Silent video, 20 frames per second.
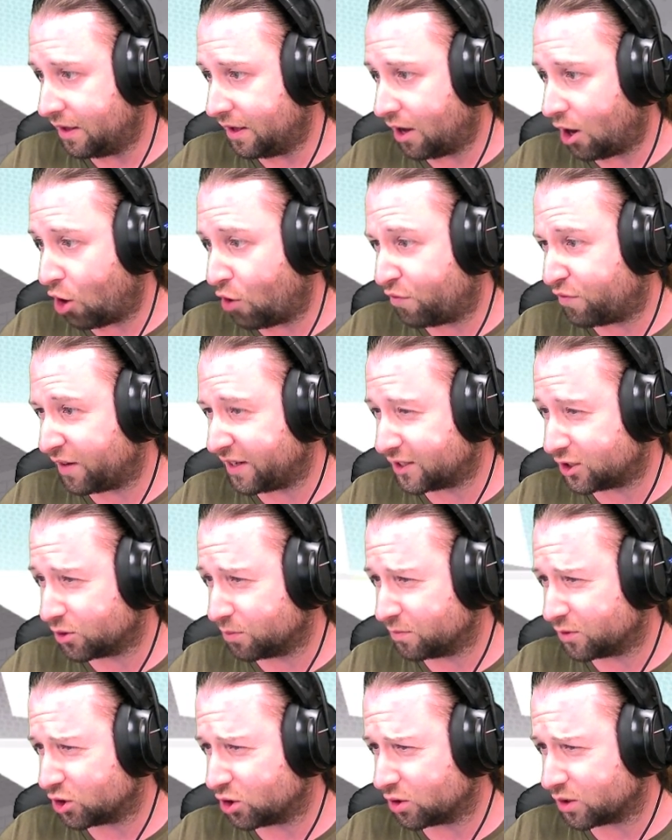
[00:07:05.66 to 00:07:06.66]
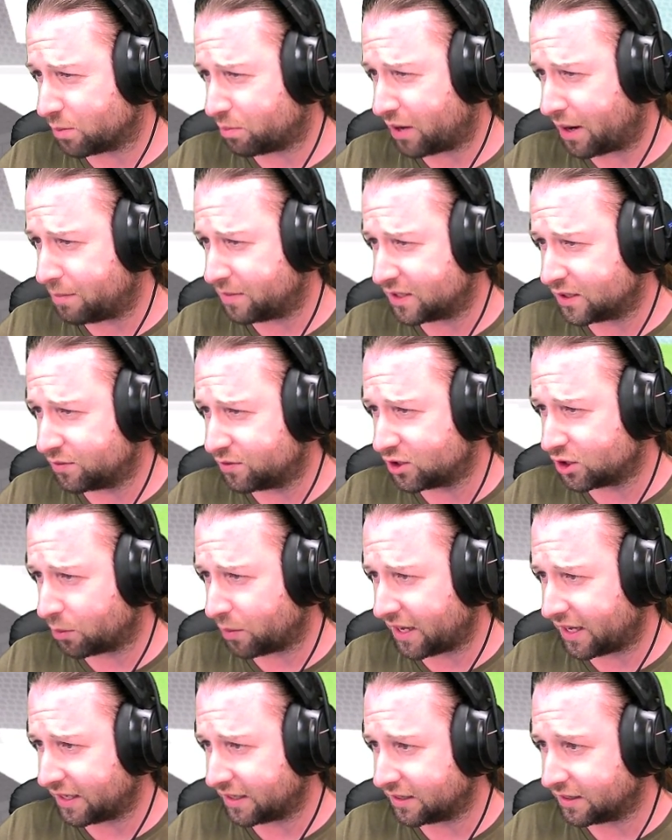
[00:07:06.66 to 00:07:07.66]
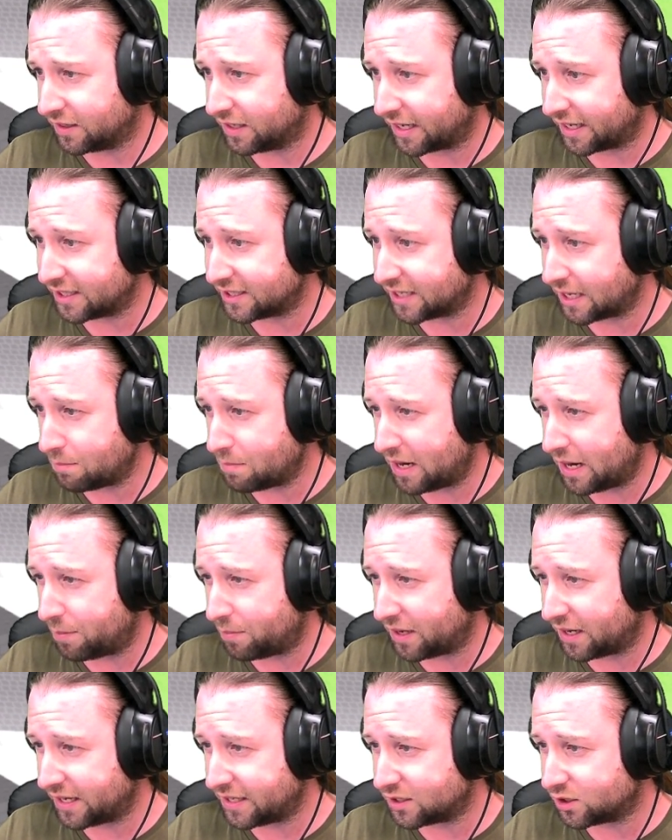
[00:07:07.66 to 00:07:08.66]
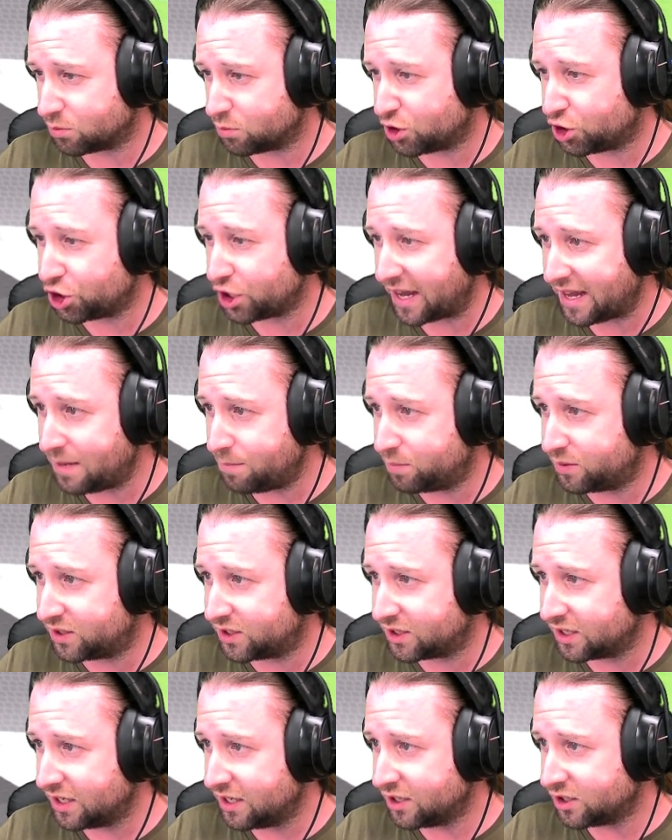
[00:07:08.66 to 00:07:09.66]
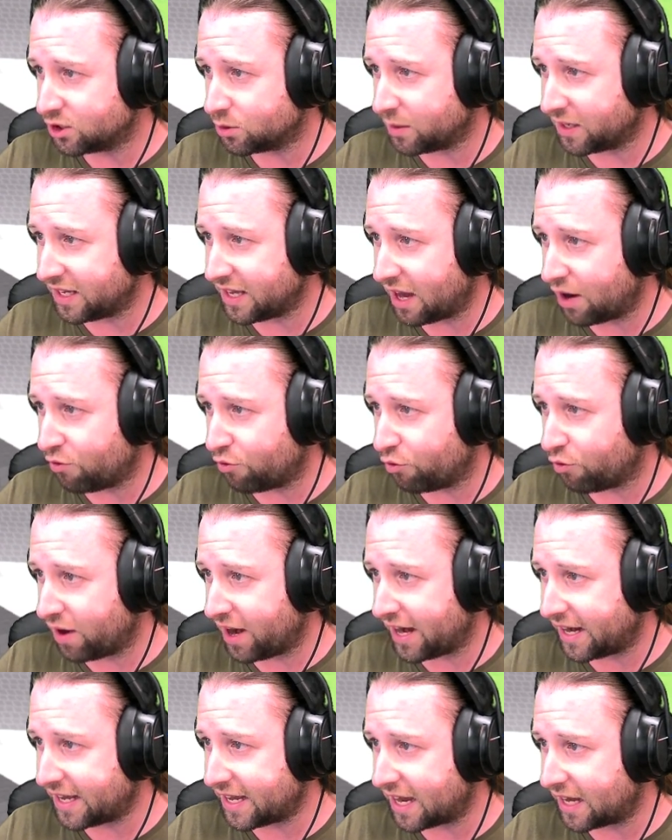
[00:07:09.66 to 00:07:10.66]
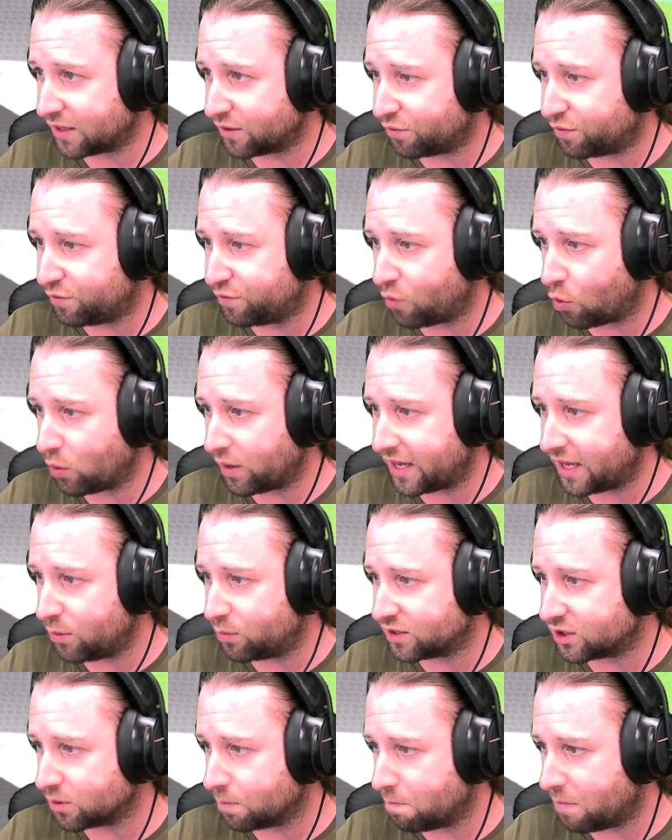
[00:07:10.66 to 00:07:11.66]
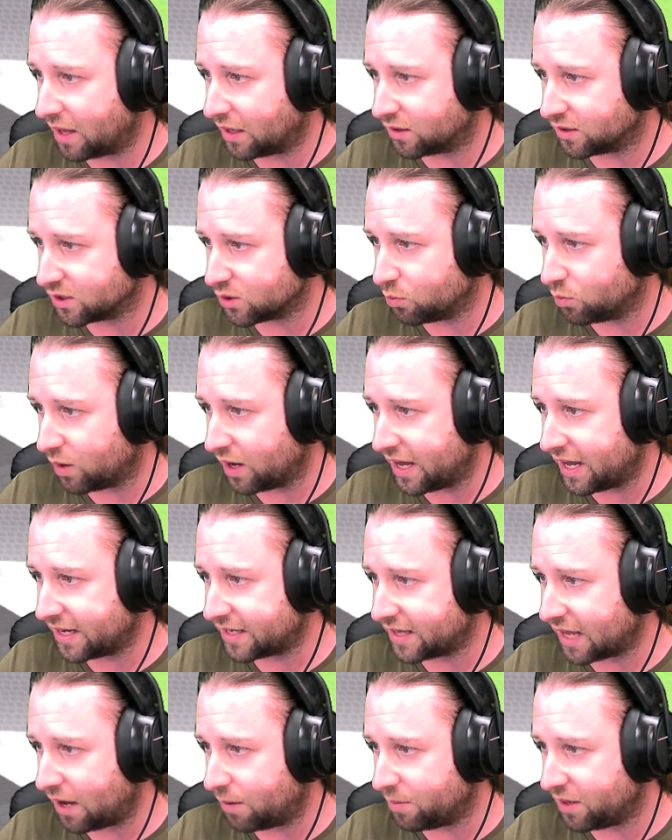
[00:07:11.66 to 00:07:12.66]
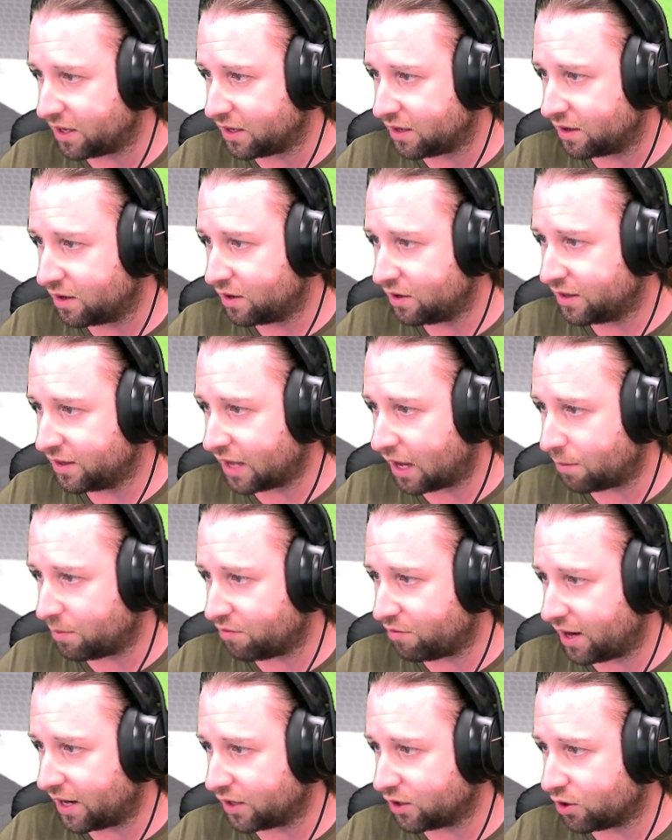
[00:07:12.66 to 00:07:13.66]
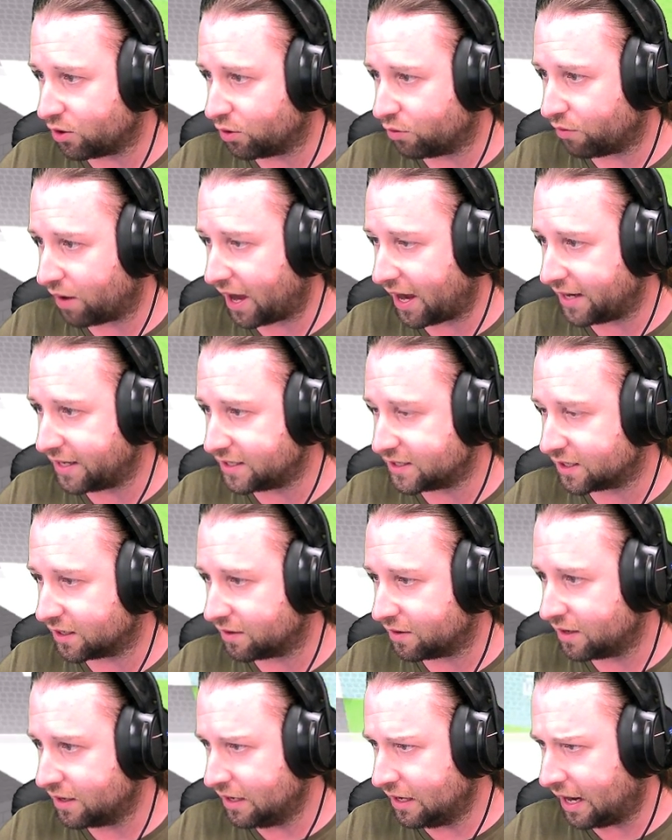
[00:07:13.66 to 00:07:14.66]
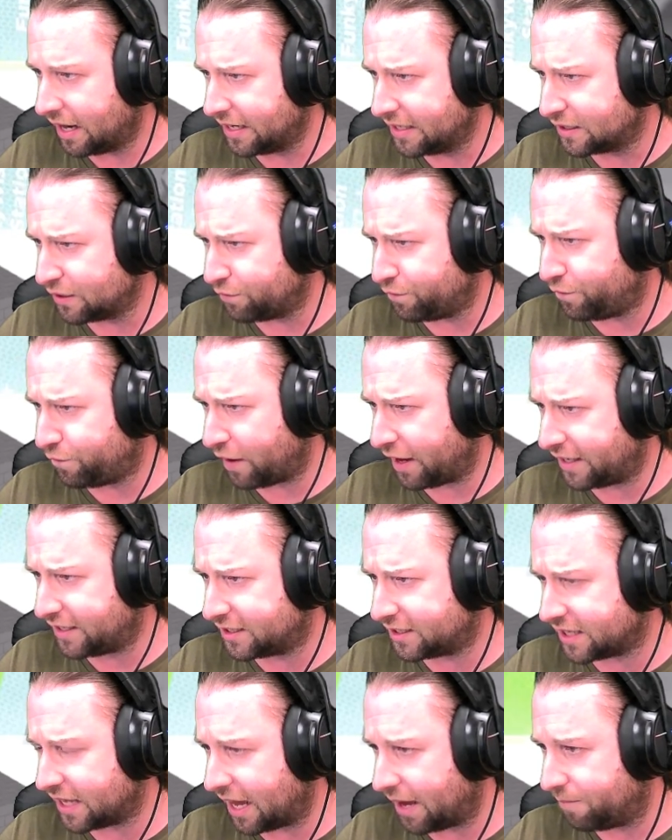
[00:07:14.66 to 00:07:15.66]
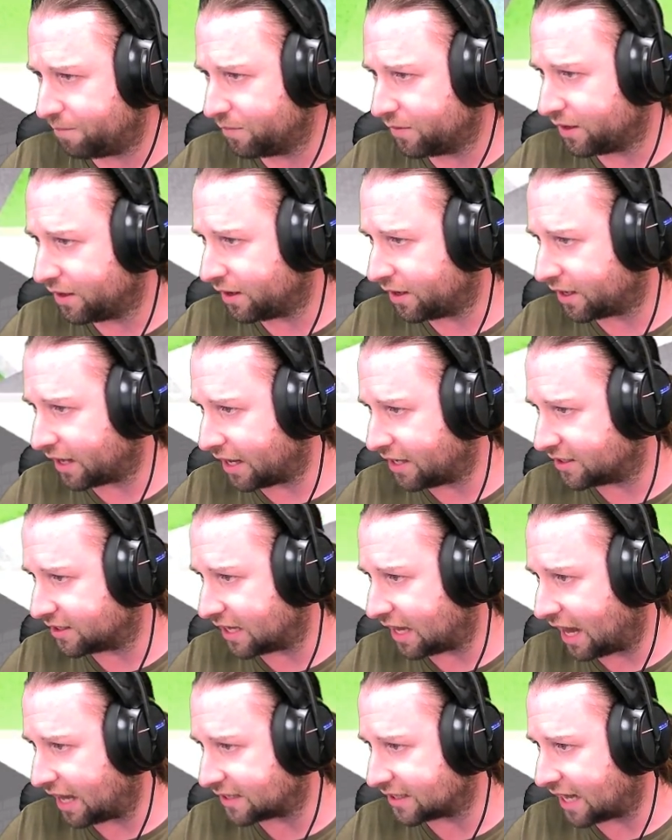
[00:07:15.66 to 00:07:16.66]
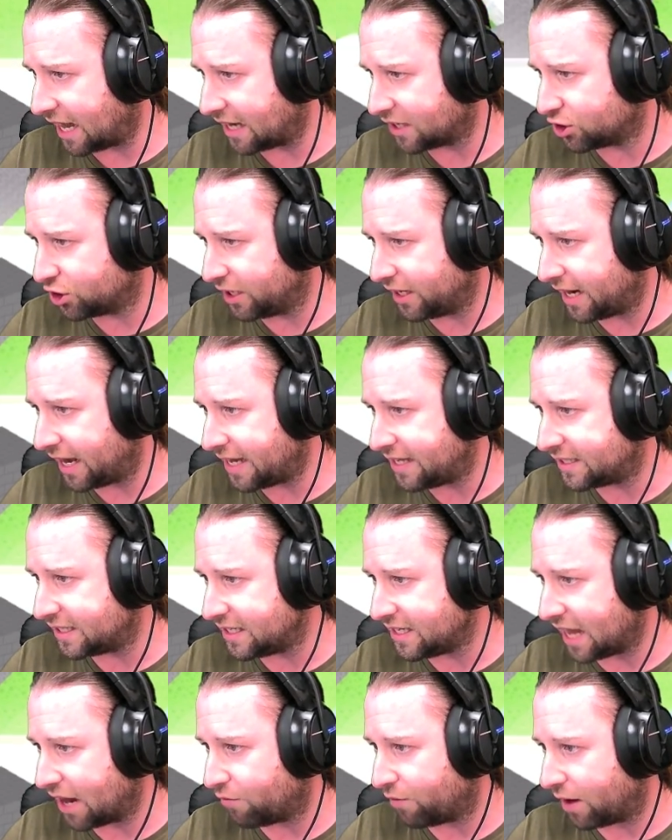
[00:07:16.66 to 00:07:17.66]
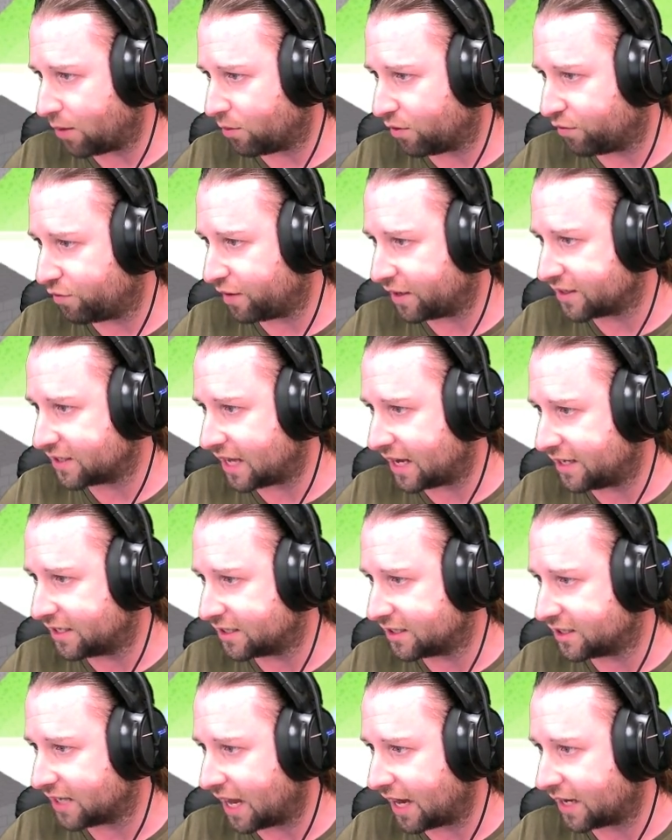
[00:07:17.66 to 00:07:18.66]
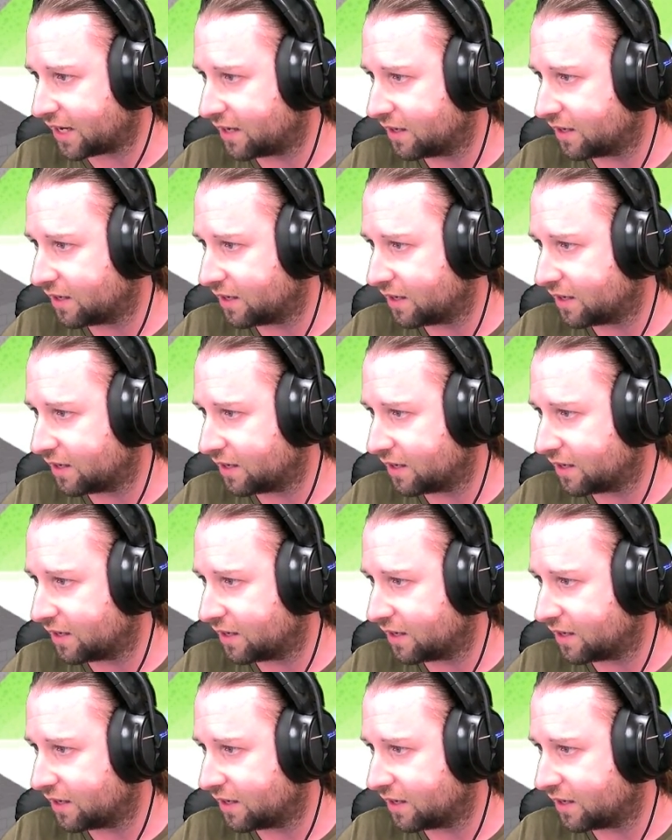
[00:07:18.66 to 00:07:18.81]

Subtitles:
hopefully some sort of primitives, so we can, like I say, manipulate some shapes, so we can get really kind of funky with some building work. That'll be really cool. Right, I need to fix that. Okay, has it actually laid it yet? Right, we'll fix that in a sec.